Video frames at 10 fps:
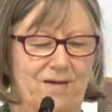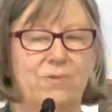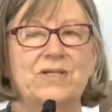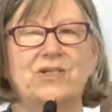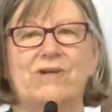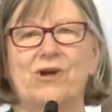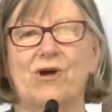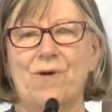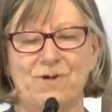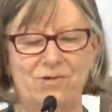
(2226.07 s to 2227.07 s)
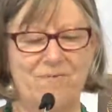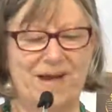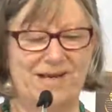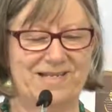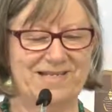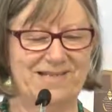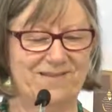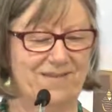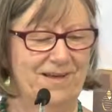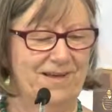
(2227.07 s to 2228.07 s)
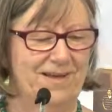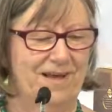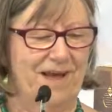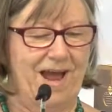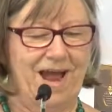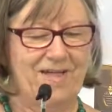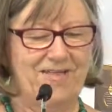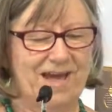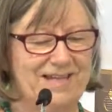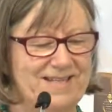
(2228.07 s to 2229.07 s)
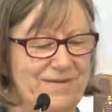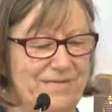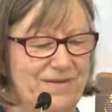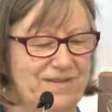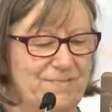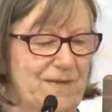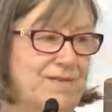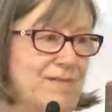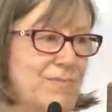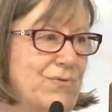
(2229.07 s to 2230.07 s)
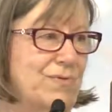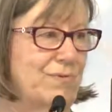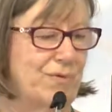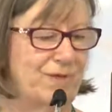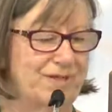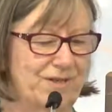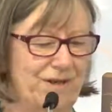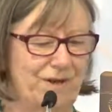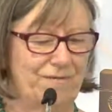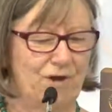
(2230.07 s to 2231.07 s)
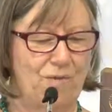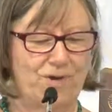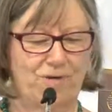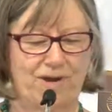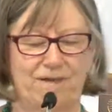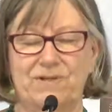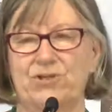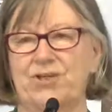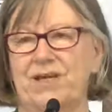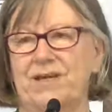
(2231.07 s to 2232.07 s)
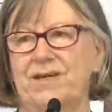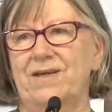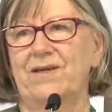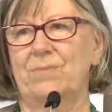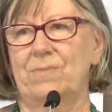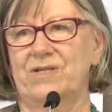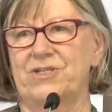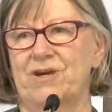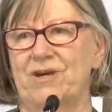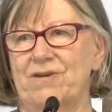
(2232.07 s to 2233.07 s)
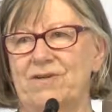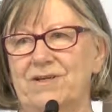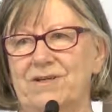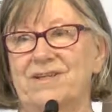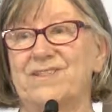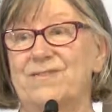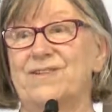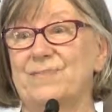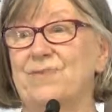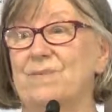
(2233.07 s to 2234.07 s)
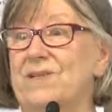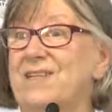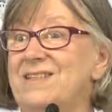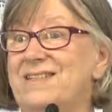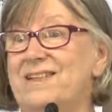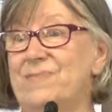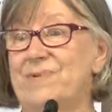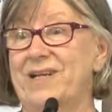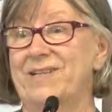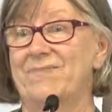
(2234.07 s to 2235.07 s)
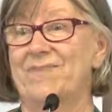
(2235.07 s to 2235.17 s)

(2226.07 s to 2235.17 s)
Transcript: We share a common humanity, and that is the first and most important point of common ground we share when we dialogue, and it's the first point we need to celebrate.